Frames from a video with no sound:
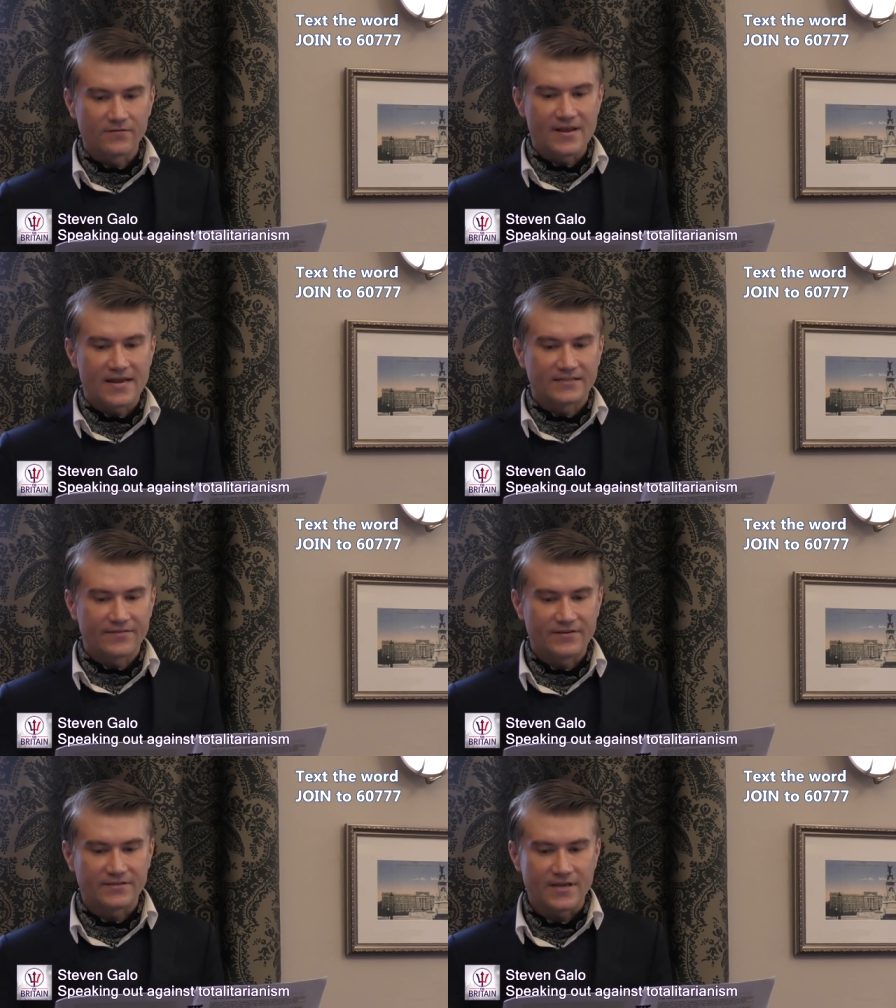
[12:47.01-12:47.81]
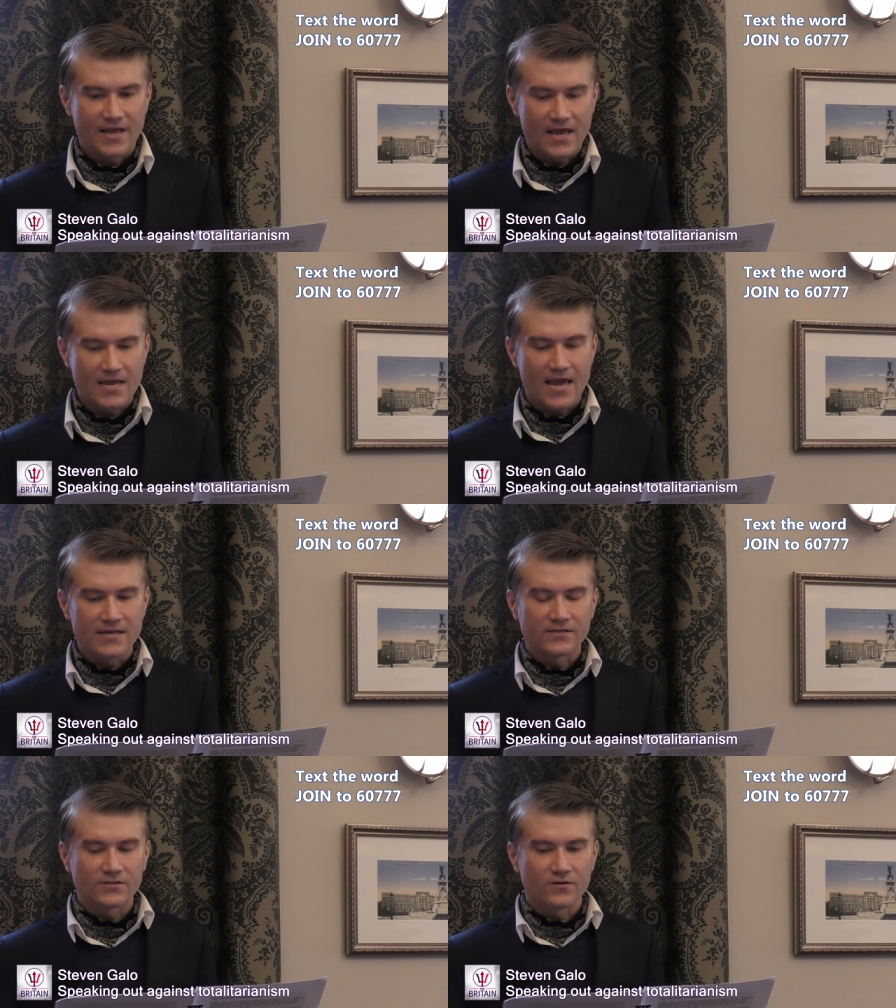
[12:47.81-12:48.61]
of negativity
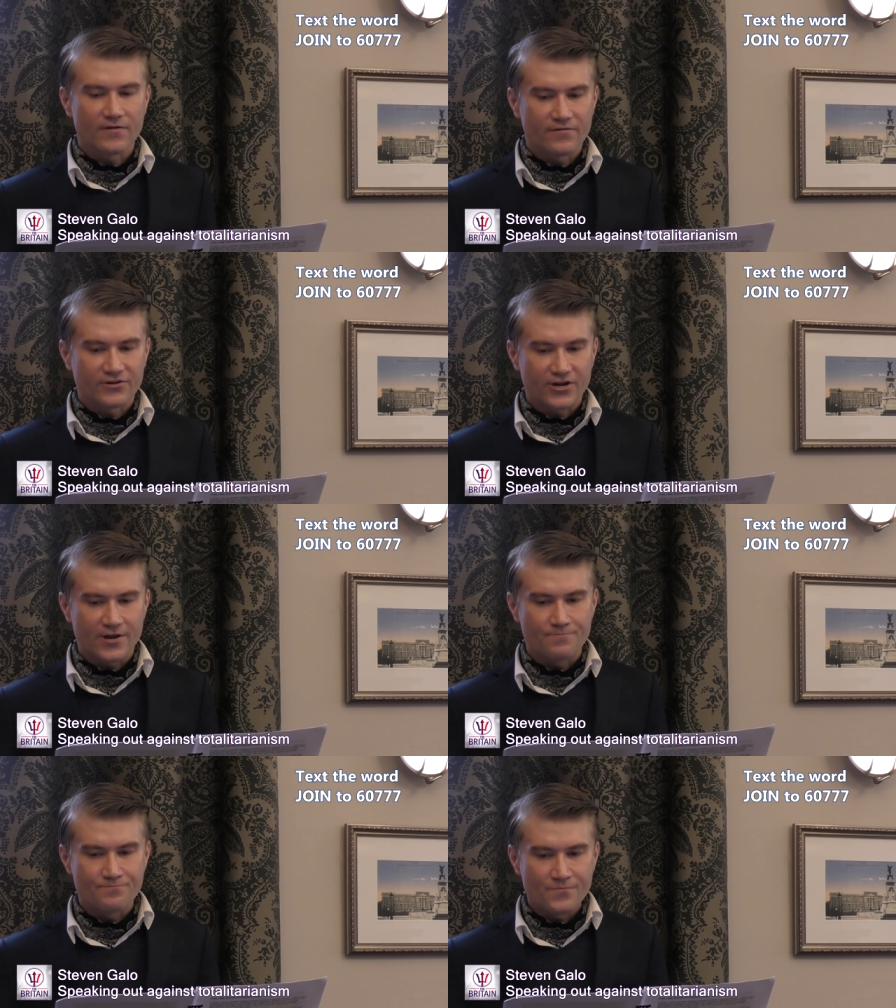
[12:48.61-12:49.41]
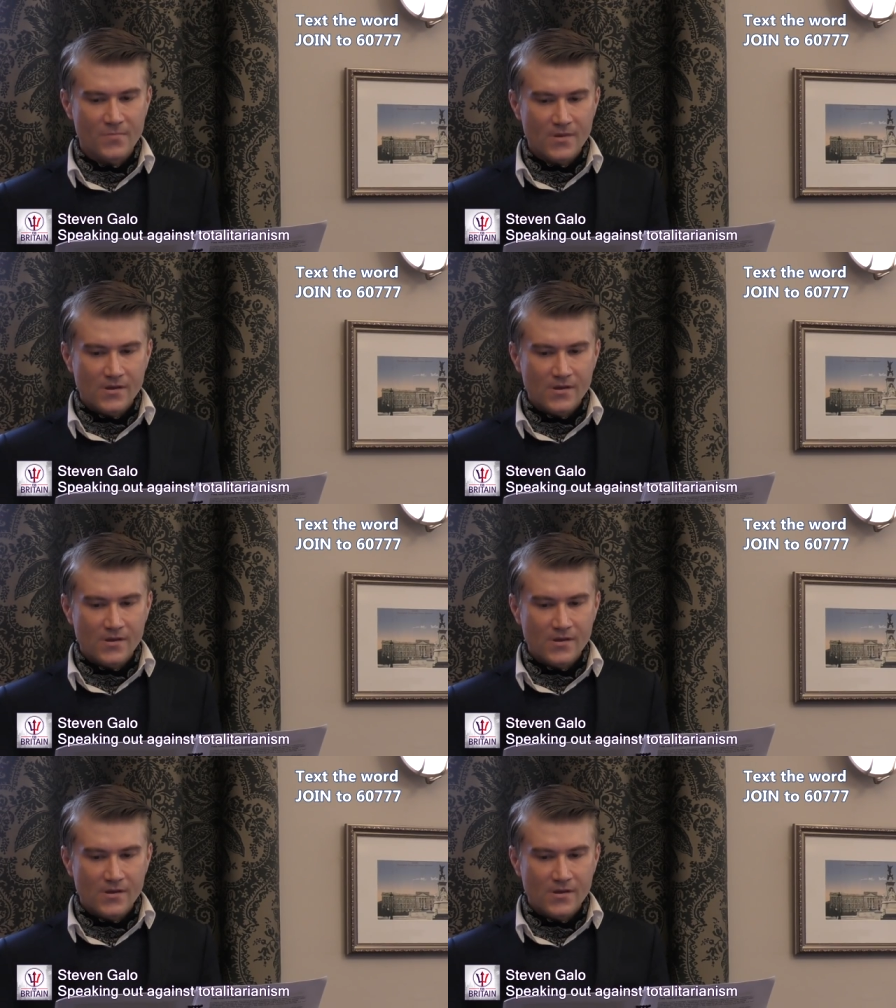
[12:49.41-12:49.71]
against the Soviet regime.